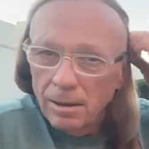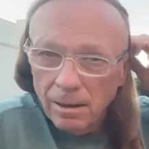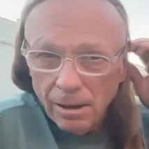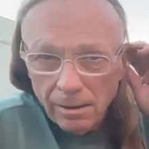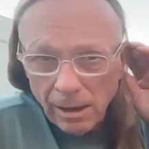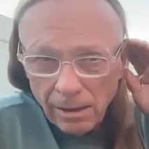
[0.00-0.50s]

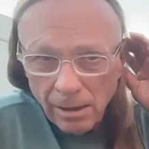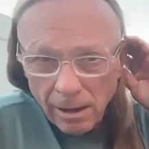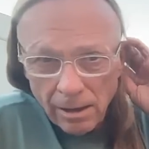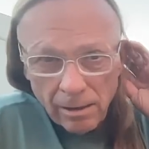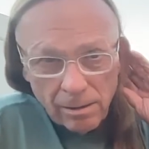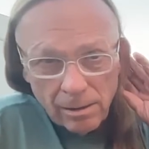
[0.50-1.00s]
And
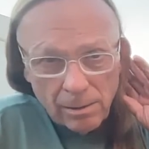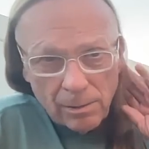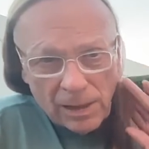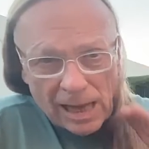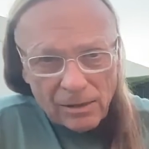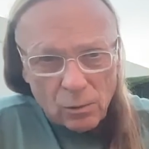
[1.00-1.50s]
then
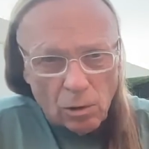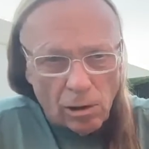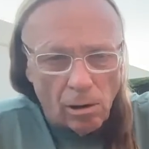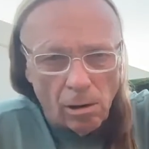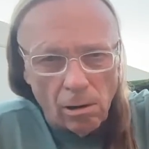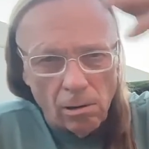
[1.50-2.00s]
that's where
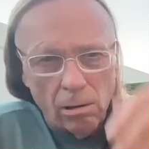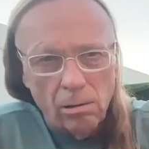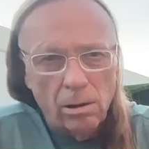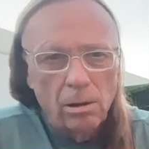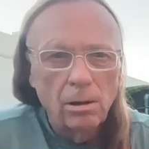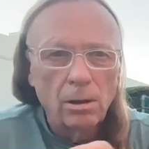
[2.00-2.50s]
I'll
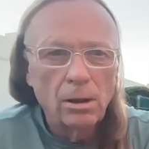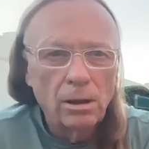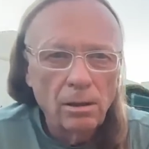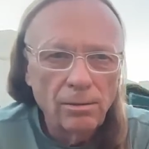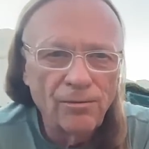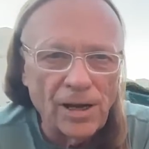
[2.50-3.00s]

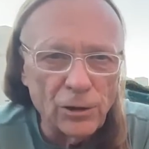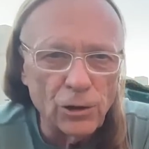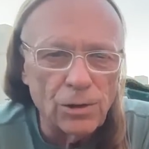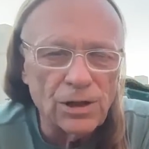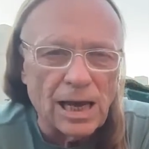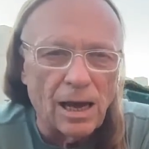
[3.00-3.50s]
venture
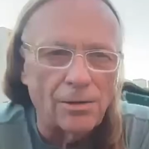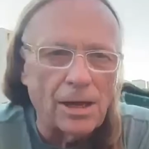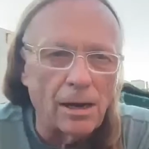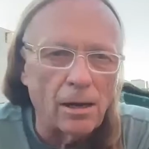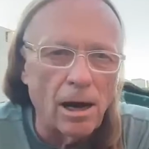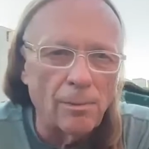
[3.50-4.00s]
south out
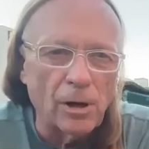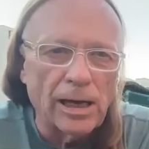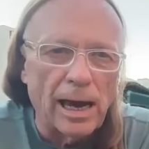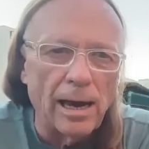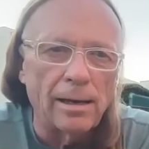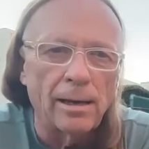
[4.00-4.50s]
of Copper
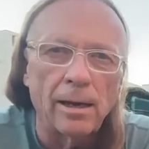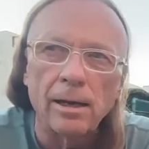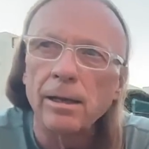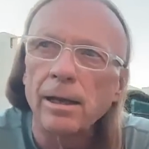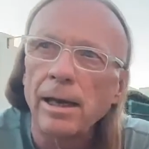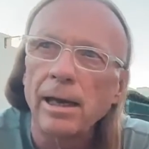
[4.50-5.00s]
Canyon and
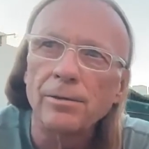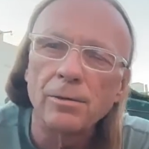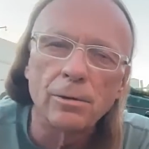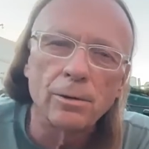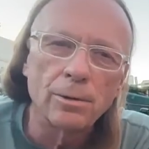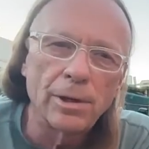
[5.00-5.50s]
then head
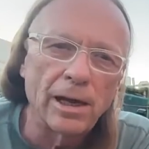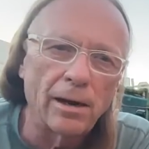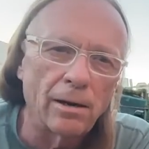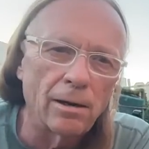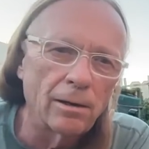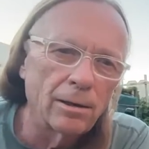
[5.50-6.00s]
through there,